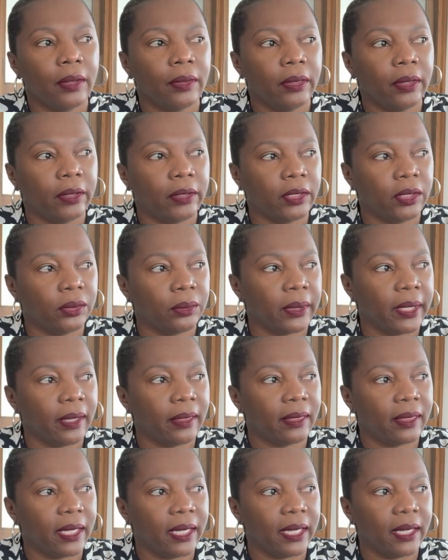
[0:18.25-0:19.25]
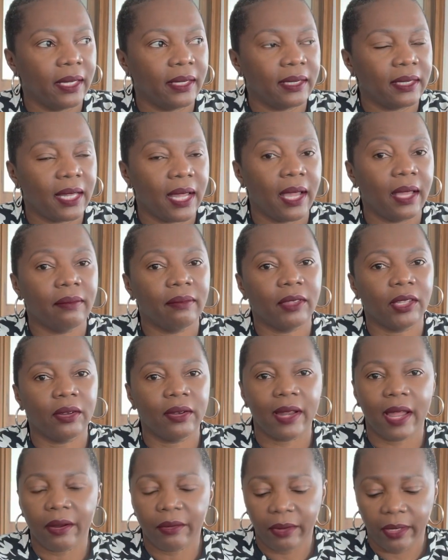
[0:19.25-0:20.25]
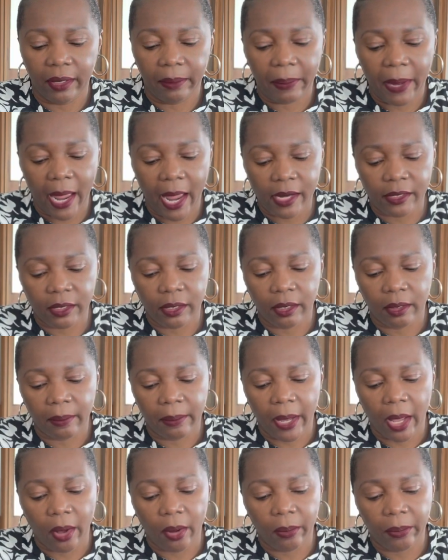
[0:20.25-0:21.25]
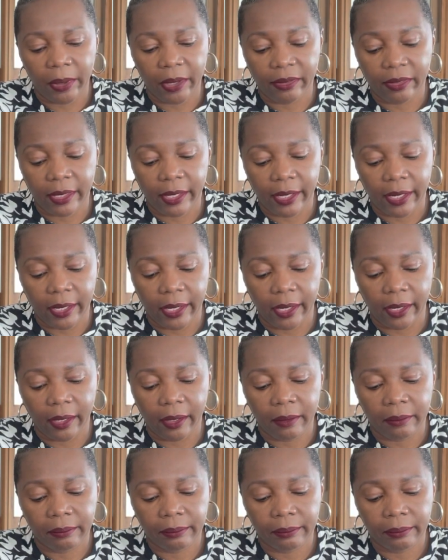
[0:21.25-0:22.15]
They're doing things that they're not really passionate about, but they